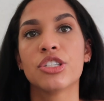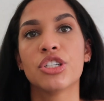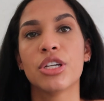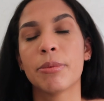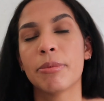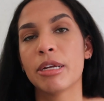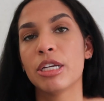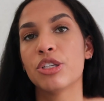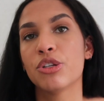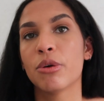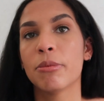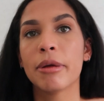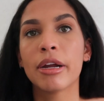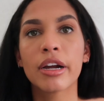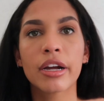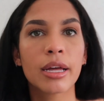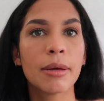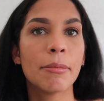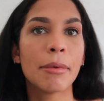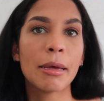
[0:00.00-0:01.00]
Shipping to
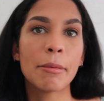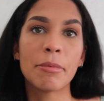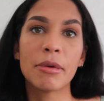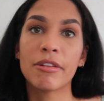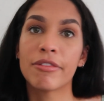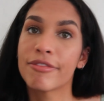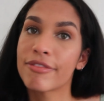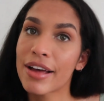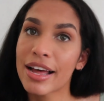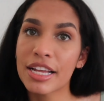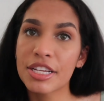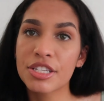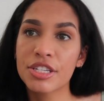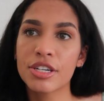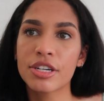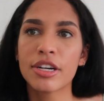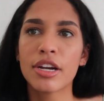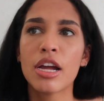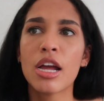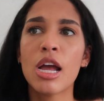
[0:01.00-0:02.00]
America might be
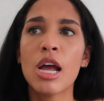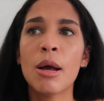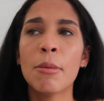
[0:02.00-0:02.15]
faster,